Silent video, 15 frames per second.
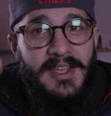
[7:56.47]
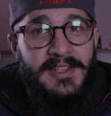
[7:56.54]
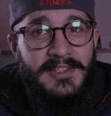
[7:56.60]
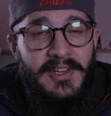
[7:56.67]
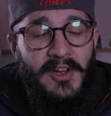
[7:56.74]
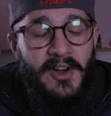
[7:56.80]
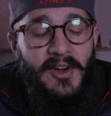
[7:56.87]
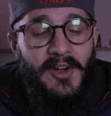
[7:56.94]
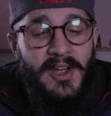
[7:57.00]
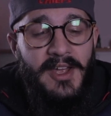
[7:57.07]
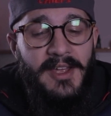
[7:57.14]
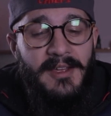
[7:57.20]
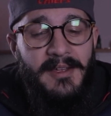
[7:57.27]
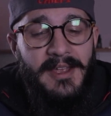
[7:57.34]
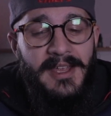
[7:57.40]
So
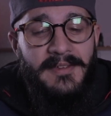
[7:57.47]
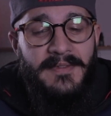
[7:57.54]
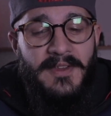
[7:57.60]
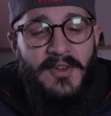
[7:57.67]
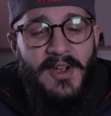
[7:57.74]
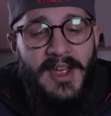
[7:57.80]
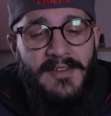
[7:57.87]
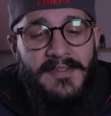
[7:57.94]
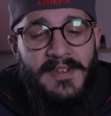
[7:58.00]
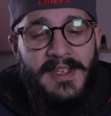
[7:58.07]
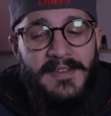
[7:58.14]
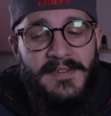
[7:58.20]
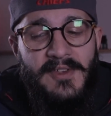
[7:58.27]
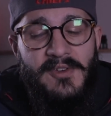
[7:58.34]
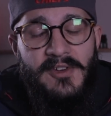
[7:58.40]
if you have,
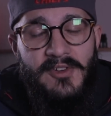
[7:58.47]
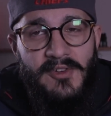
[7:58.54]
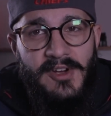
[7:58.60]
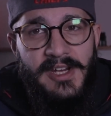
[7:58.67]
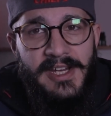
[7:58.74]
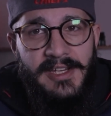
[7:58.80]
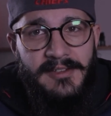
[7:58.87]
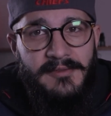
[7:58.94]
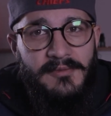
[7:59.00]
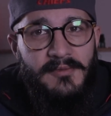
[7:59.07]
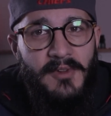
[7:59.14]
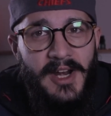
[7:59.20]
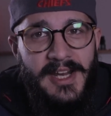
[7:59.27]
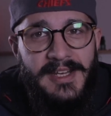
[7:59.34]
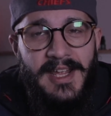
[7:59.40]
if you agree,
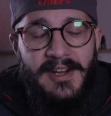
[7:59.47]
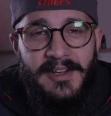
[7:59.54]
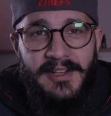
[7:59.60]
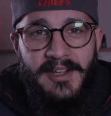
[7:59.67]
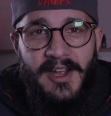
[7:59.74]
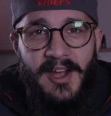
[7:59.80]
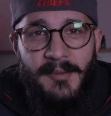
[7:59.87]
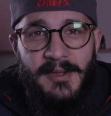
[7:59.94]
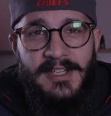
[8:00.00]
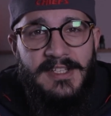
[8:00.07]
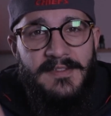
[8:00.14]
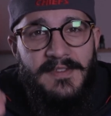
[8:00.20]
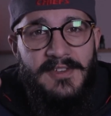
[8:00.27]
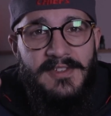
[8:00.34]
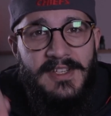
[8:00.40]
write it down in the comments. If you